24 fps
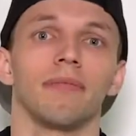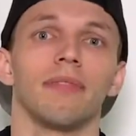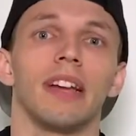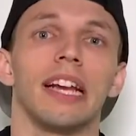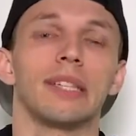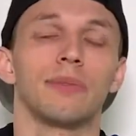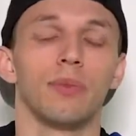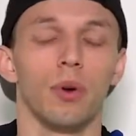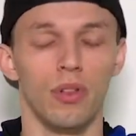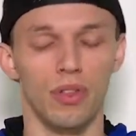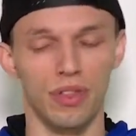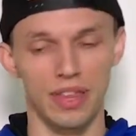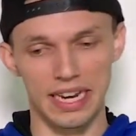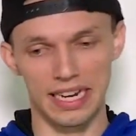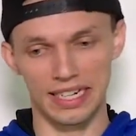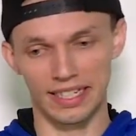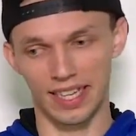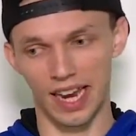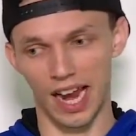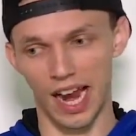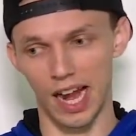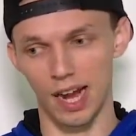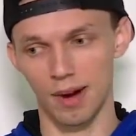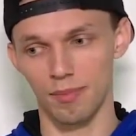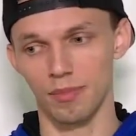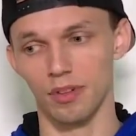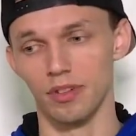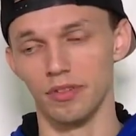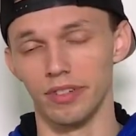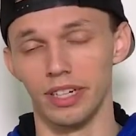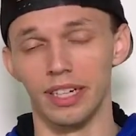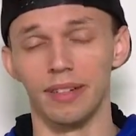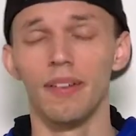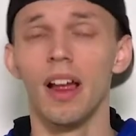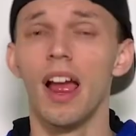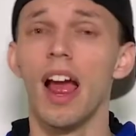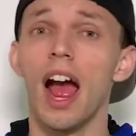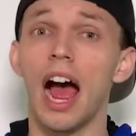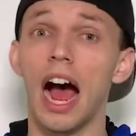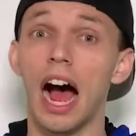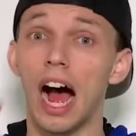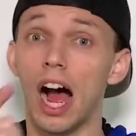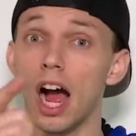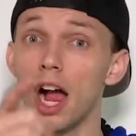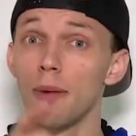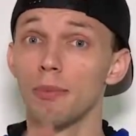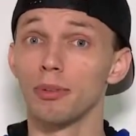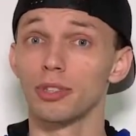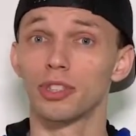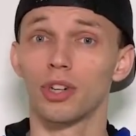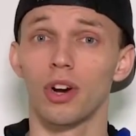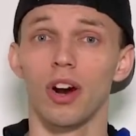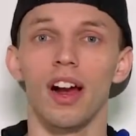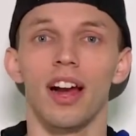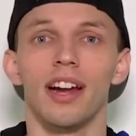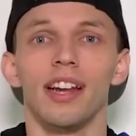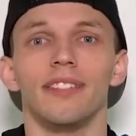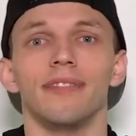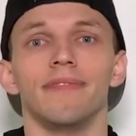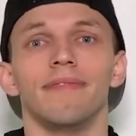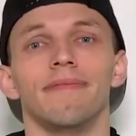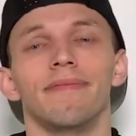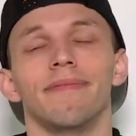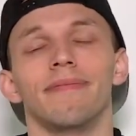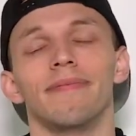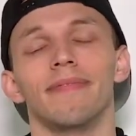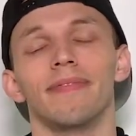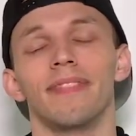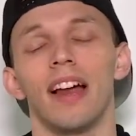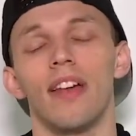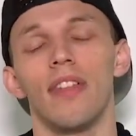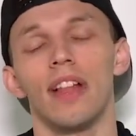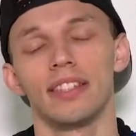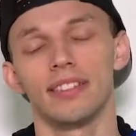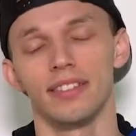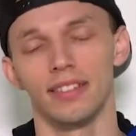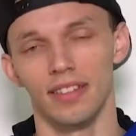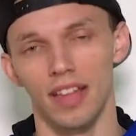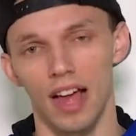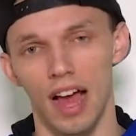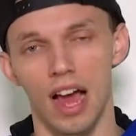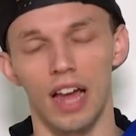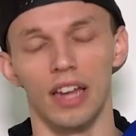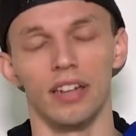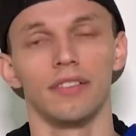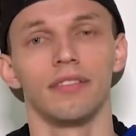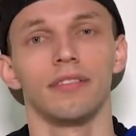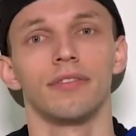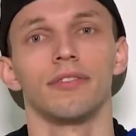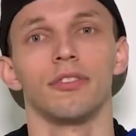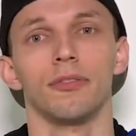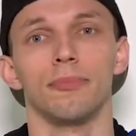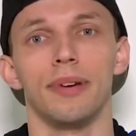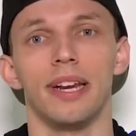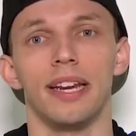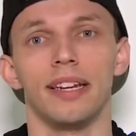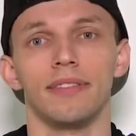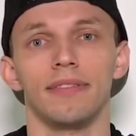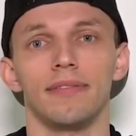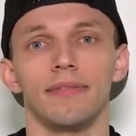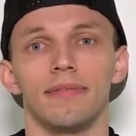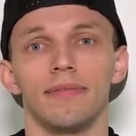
It's worth the entire movie. I almost cried, and that's a lot for me.